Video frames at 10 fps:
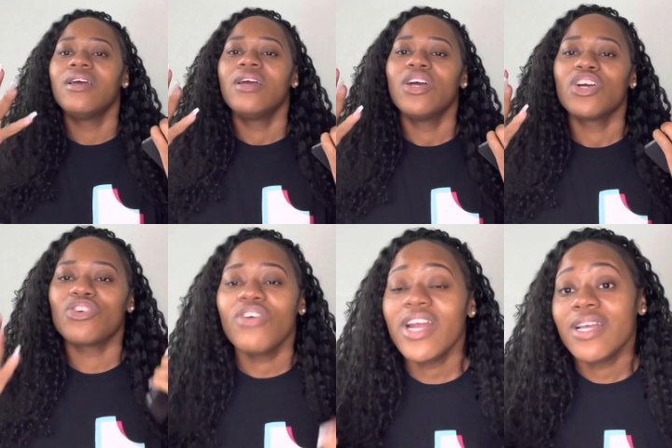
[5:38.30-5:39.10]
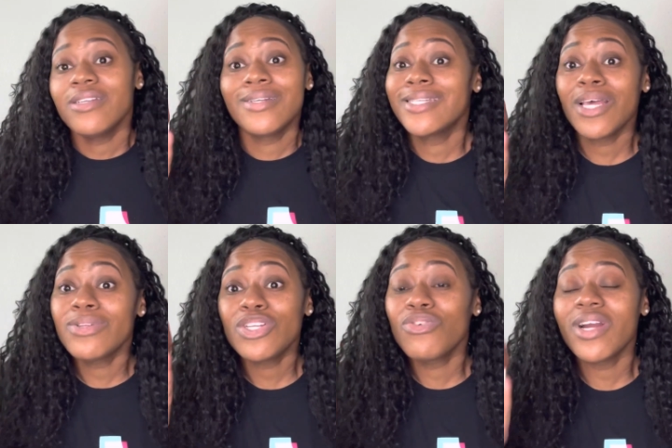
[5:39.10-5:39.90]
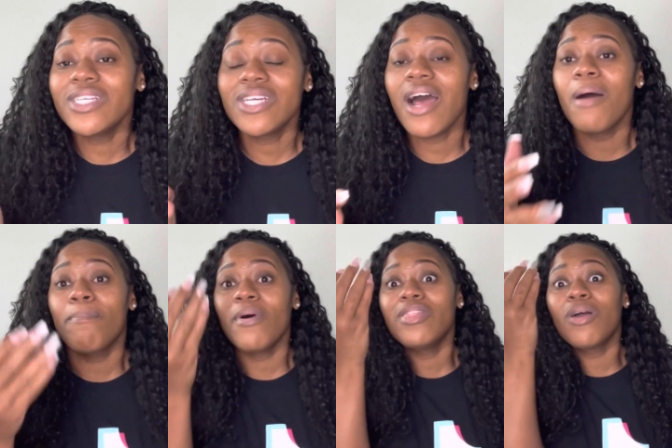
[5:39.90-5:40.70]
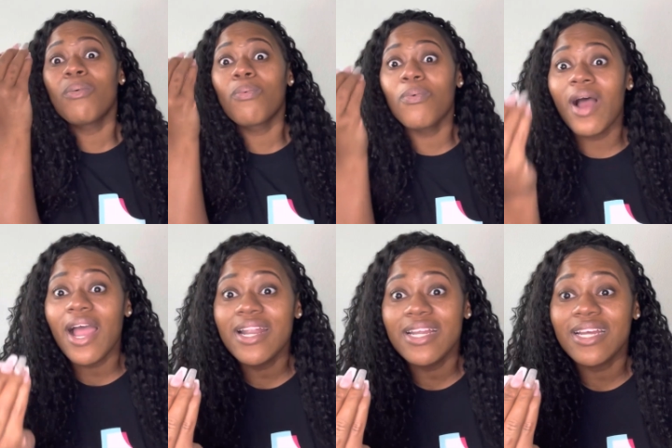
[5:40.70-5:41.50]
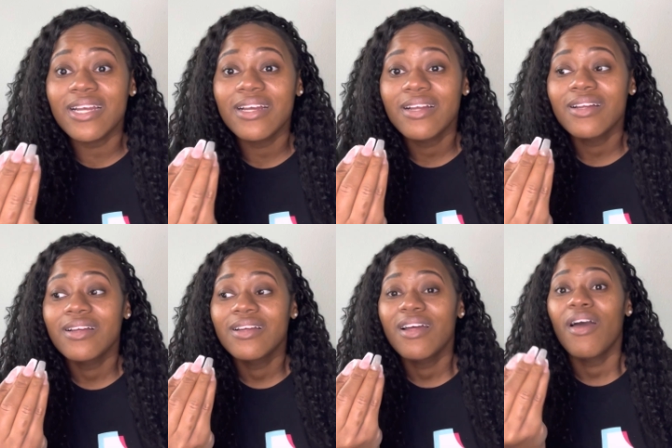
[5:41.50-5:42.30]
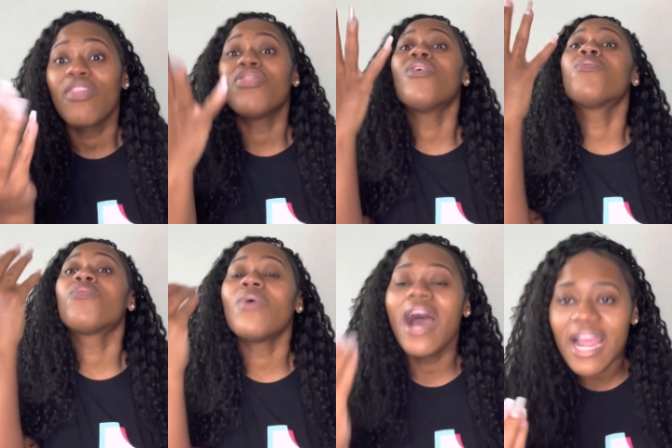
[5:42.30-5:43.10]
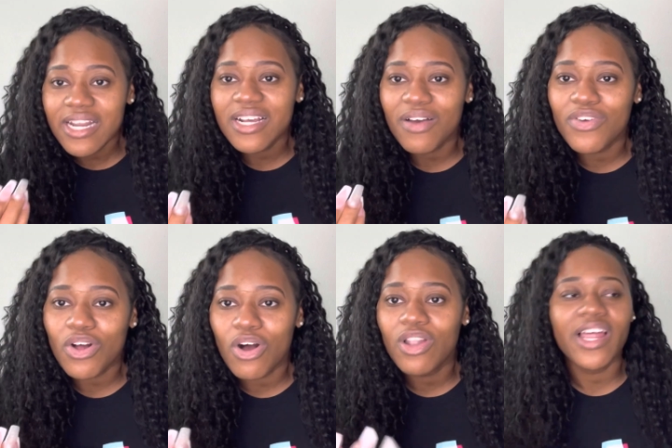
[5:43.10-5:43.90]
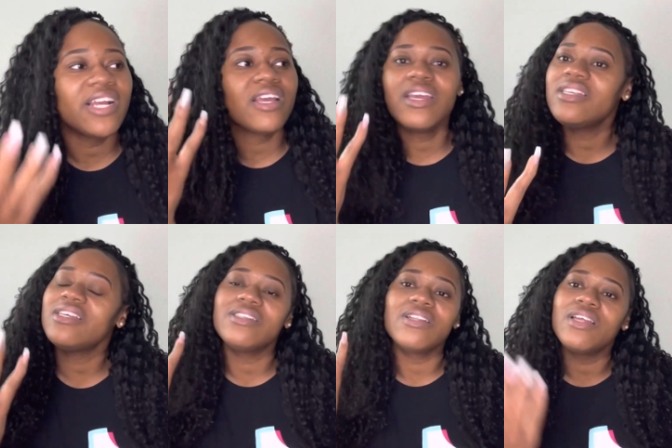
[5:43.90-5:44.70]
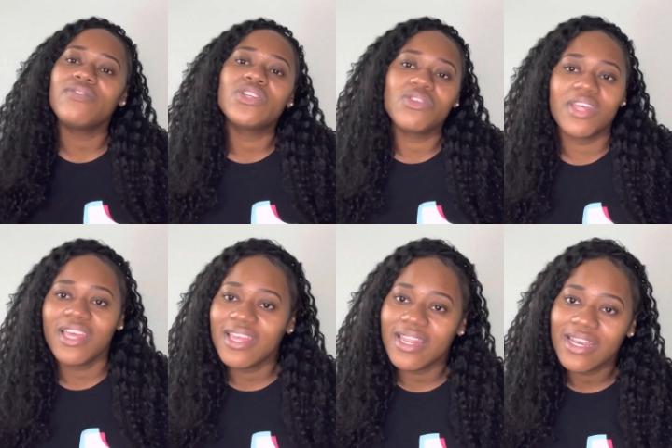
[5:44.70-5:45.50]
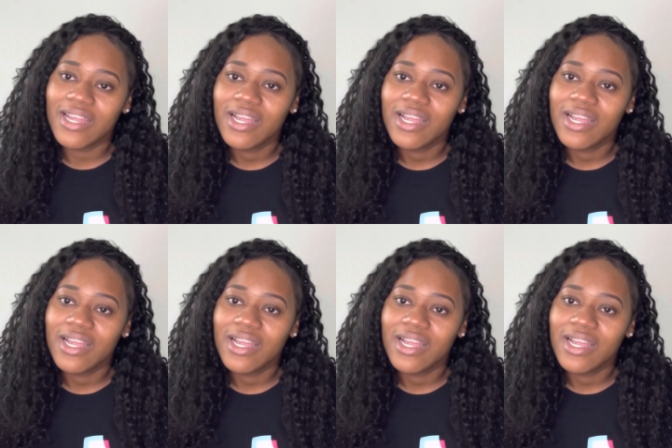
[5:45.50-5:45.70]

granted, Denzel did a great job, but the writing of it all, like, it didn't deliver till the end.